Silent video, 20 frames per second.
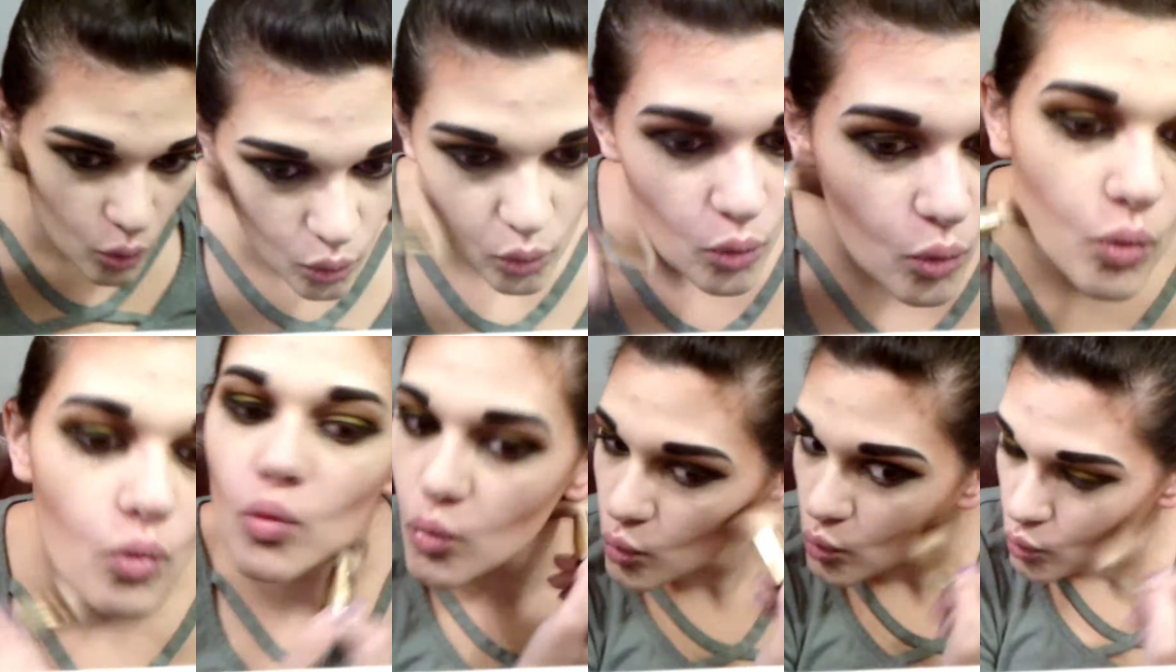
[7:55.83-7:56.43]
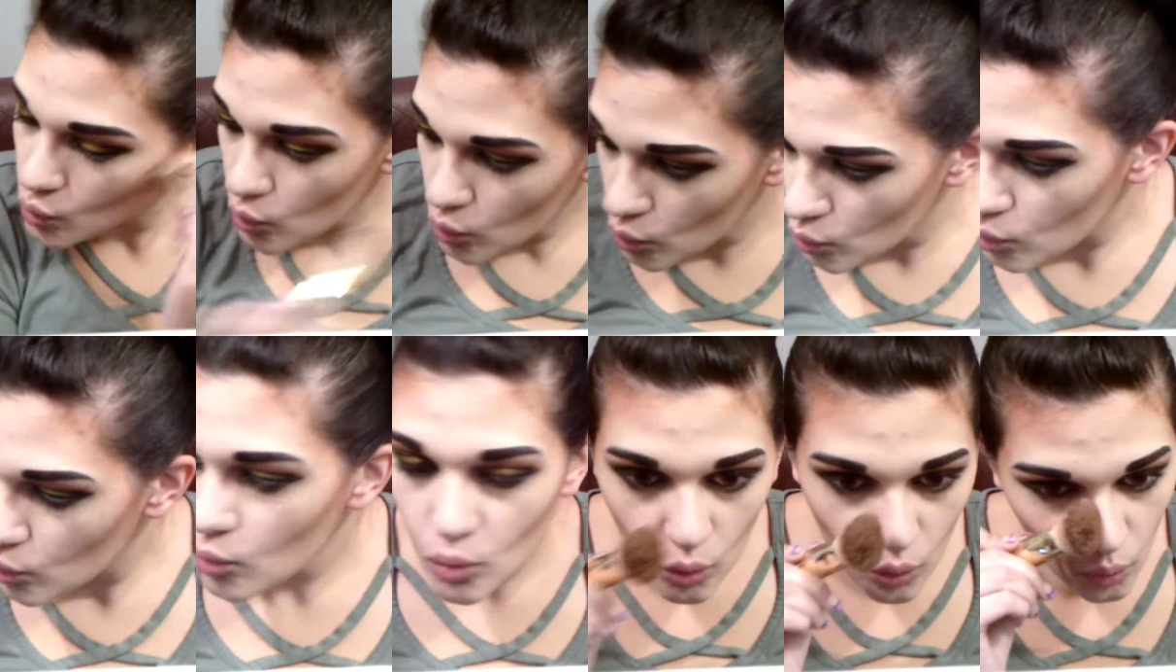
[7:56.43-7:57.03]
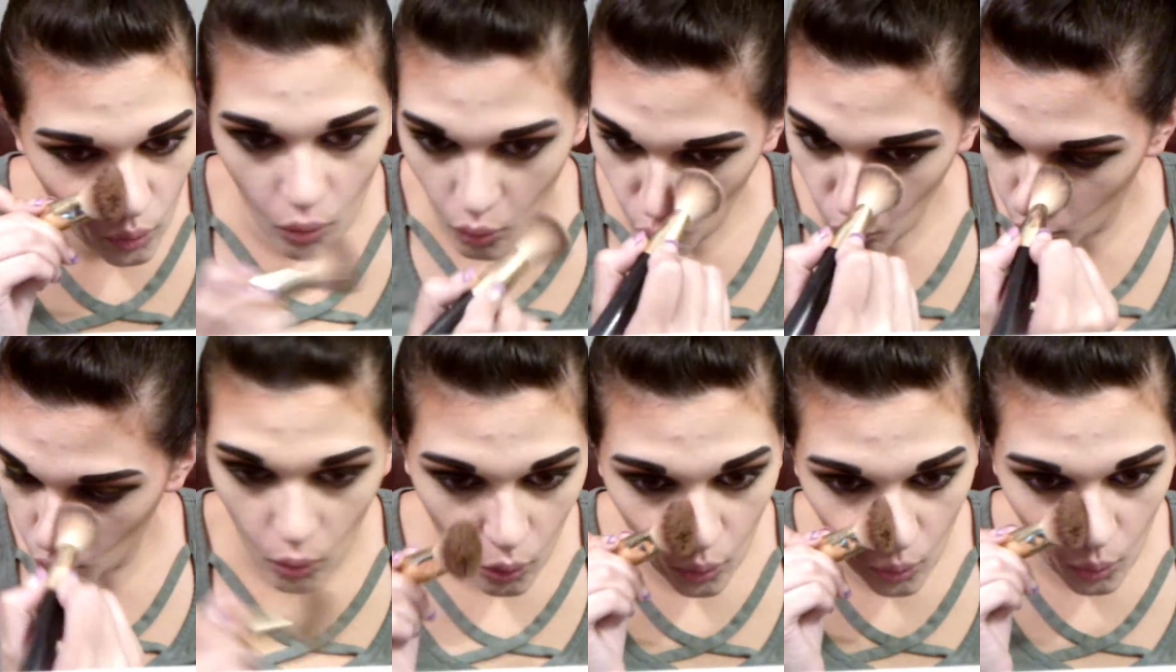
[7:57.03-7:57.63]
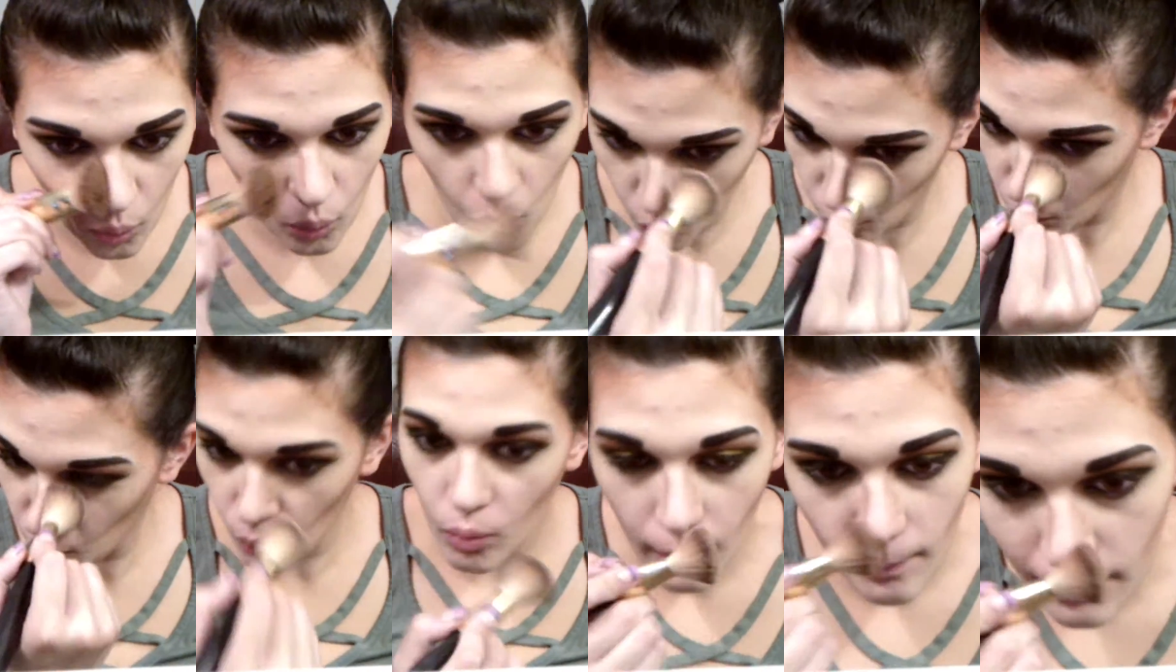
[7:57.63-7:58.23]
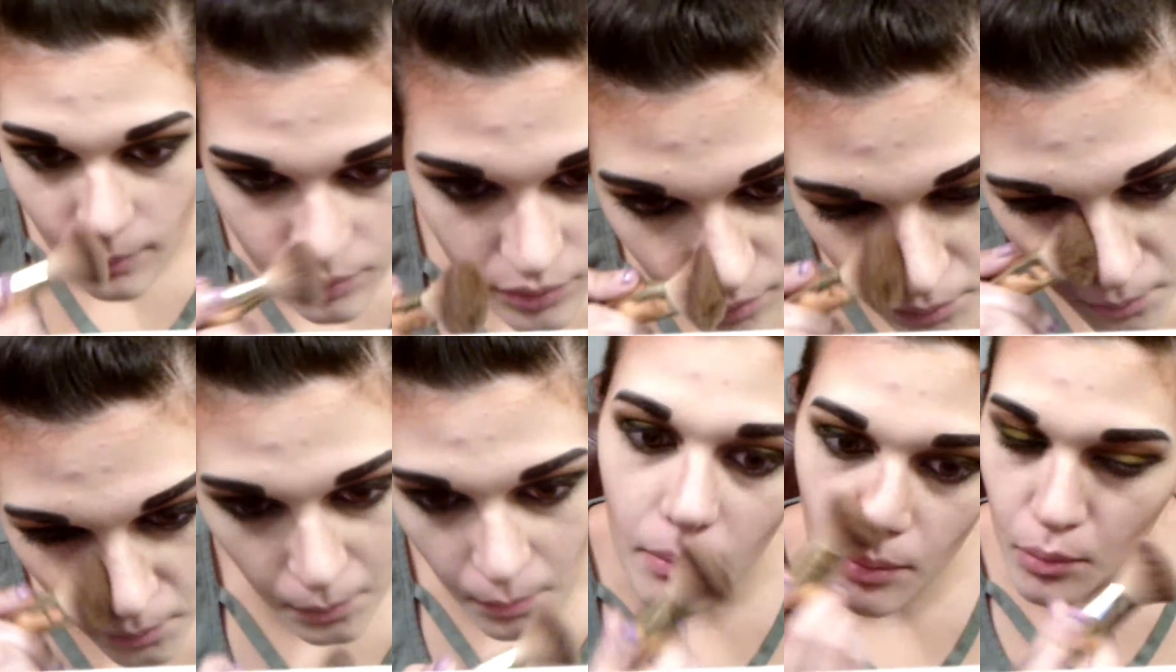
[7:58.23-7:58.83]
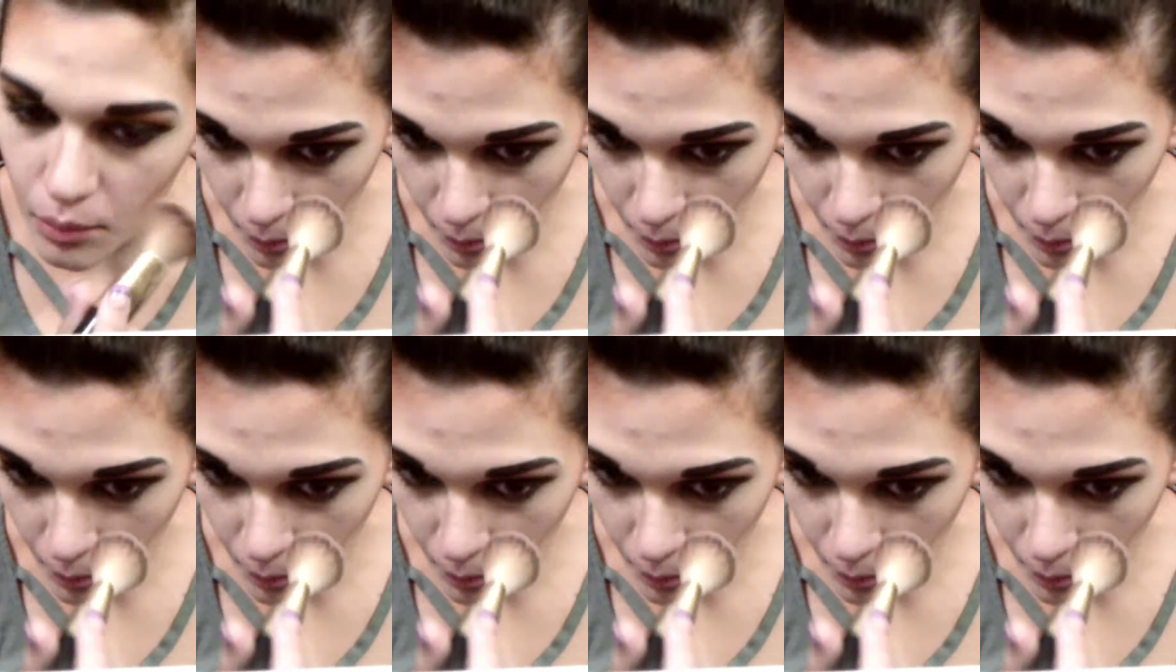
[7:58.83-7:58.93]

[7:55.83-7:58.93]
Which they're not bald spots, they're just how my hairline is, but I don't like them.